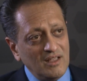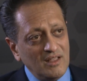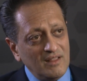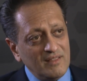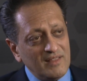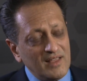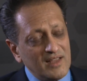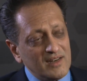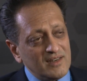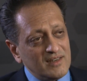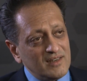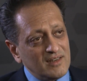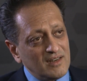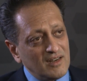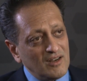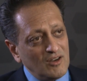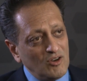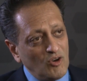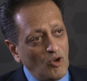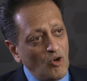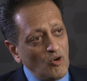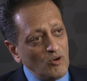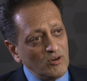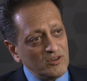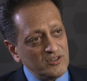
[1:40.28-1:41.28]
that
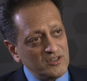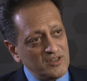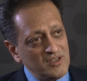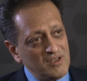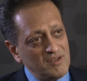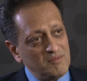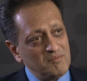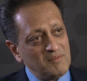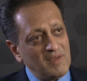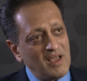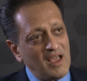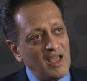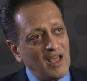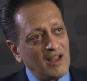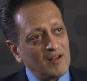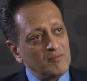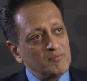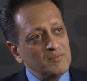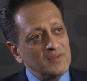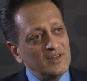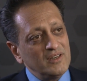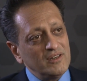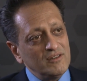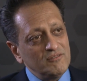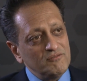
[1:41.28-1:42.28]
long-term
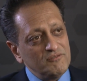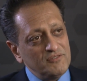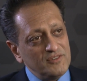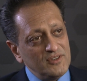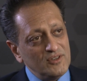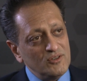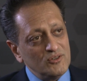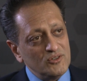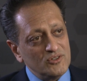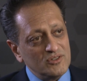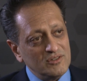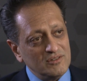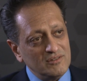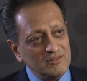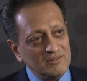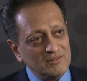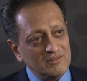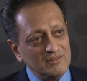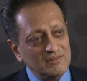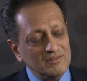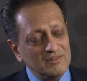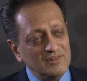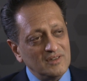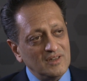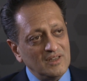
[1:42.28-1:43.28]
albumin
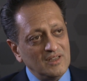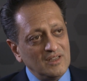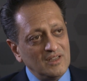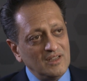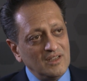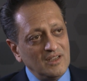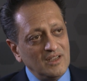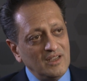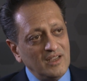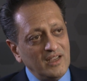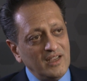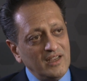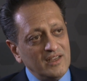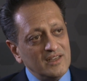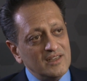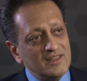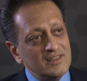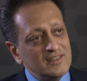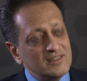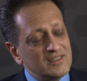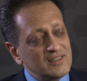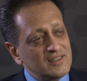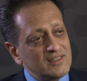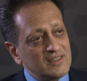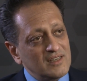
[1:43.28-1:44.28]
infusion
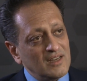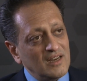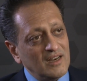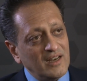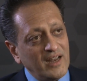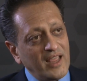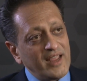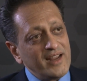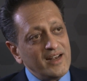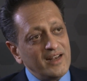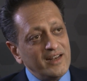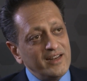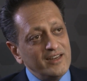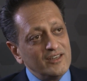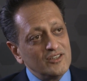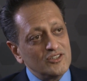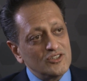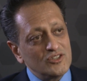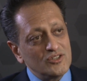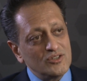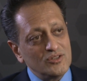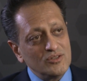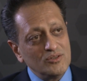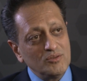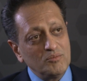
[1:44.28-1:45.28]
is likely
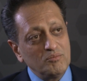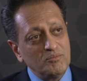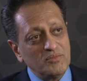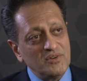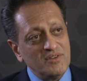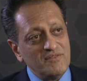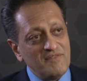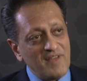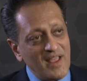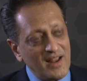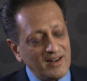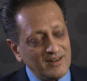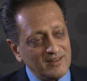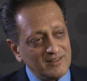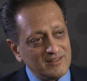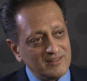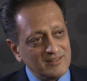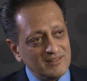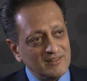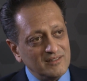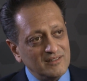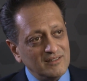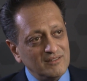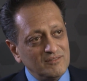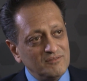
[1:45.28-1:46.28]
to
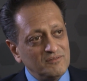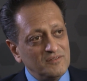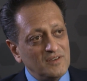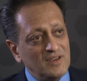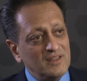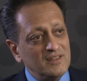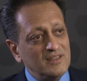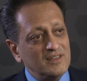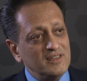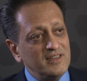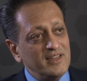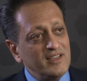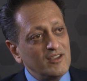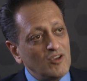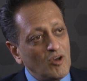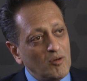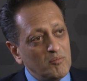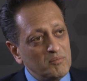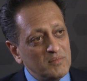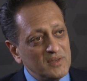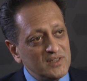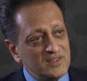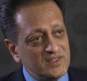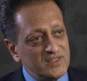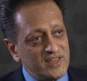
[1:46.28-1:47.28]
prevent further
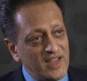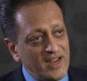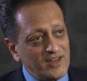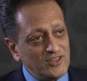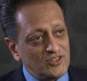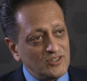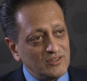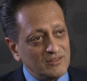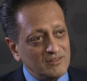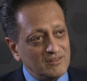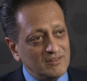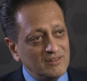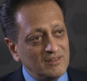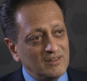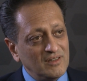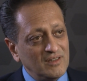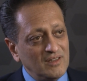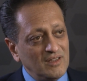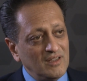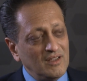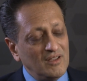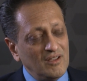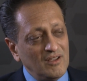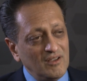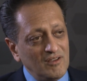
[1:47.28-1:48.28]
decompensation
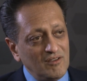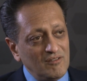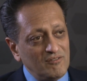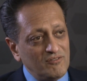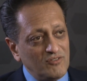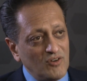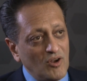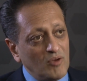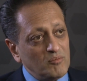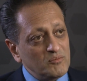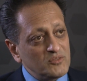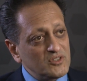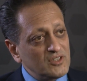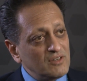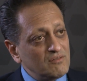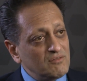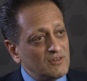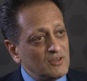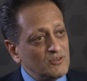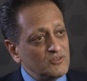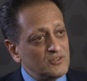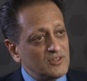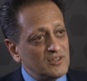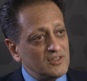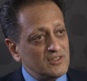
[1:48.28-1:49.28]
from
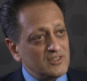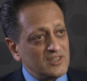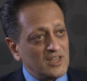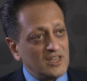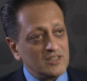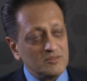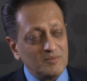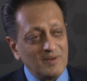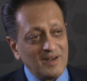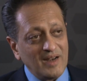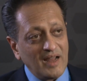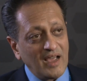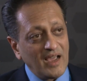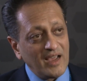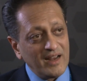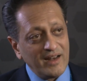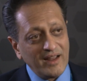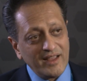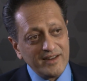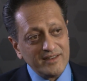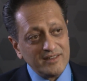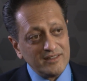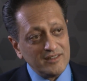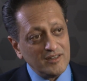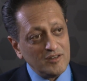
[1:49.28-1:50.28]
cirrhosis, has been
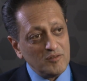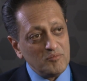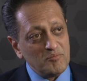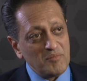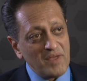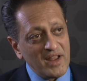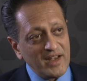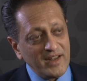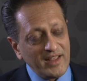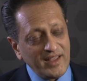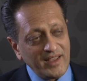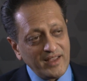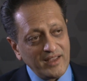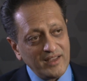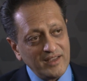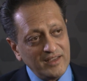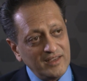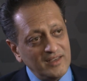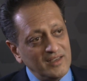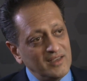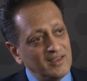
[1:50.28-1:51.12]
highlighted in many